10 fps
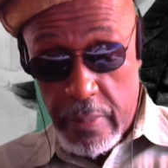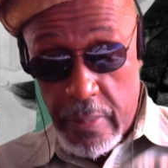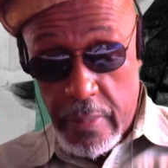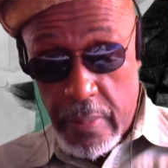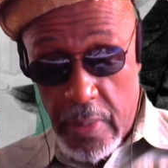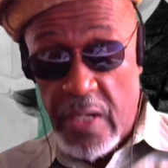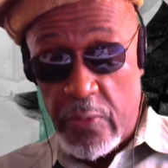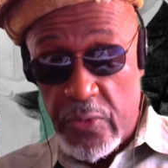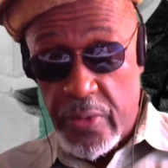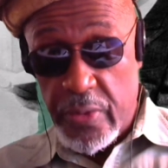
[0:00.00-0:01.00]
levels.
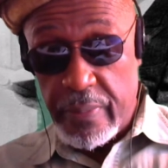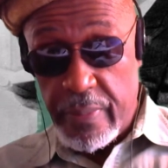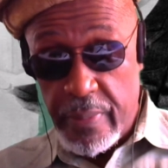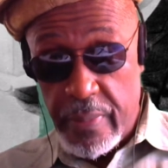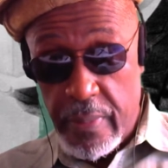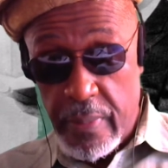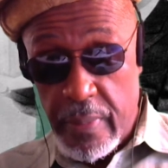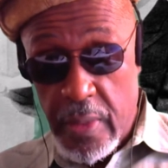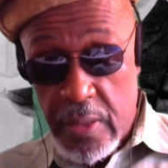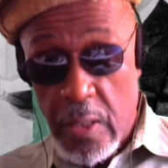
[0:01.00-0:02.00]

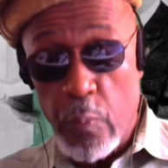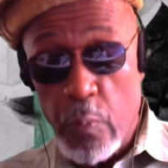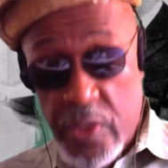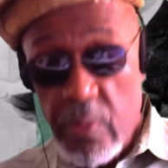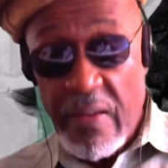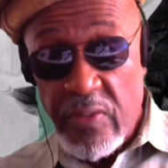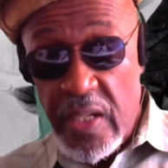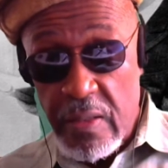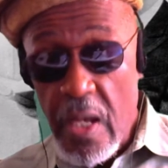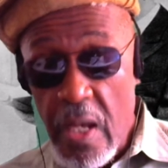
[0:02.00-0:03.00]
You still have to eat,
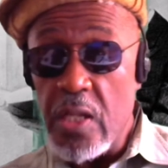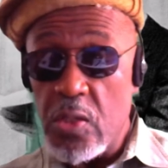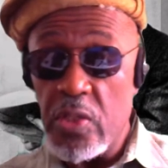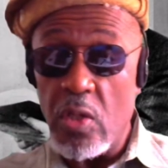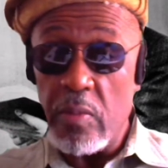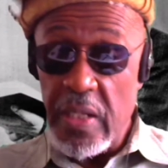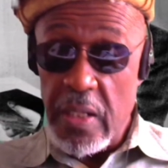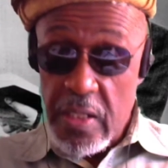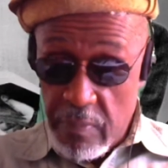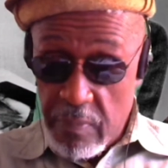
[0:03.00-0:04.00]
so it's going to be
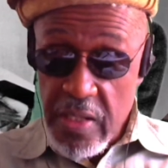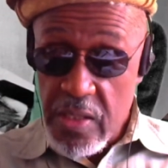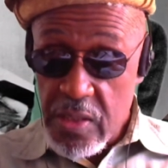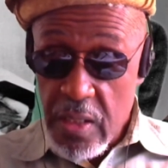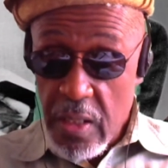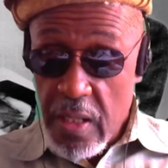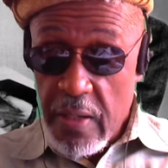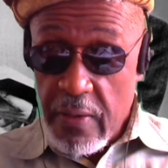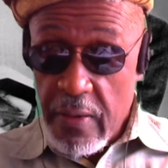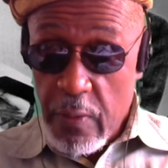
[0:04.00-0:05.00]
diminished,
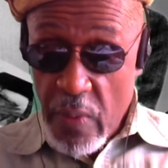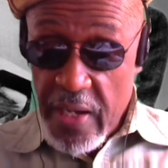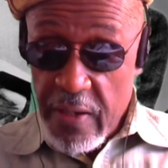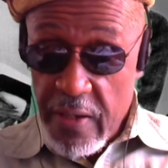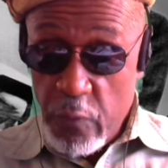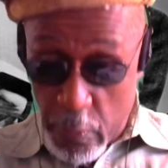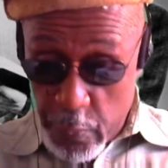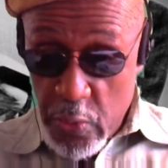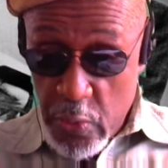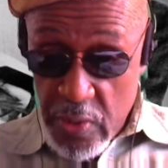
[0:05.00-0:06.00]
right, for a period
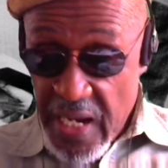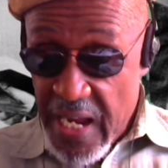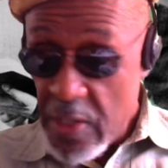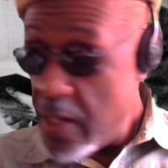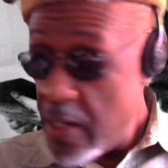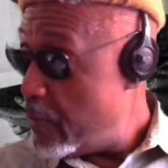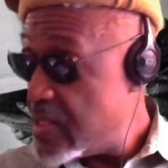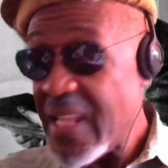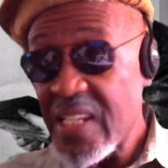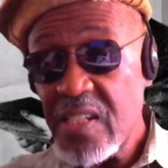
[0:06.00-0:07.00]
of time. But it's not like
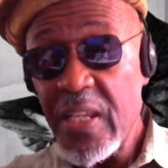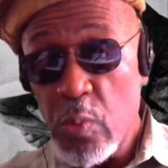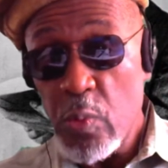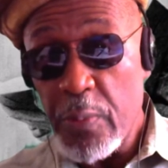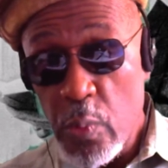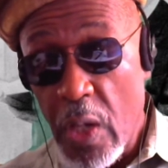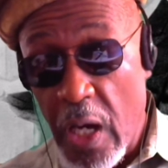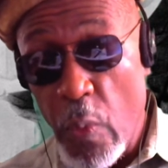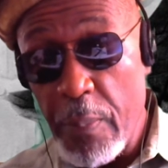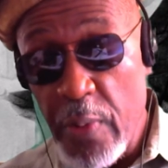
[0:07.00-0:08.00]
somebody doing 1
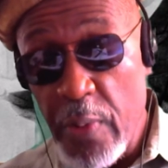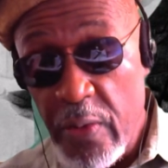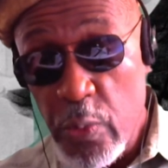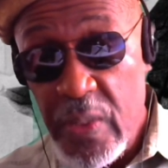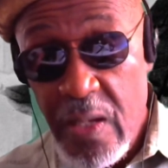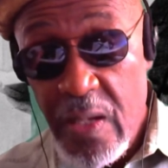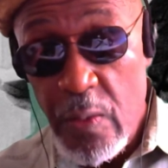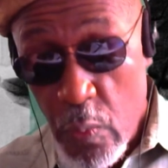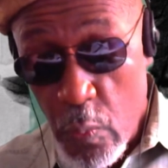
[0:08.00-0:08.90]
meal 3 days, 1 meal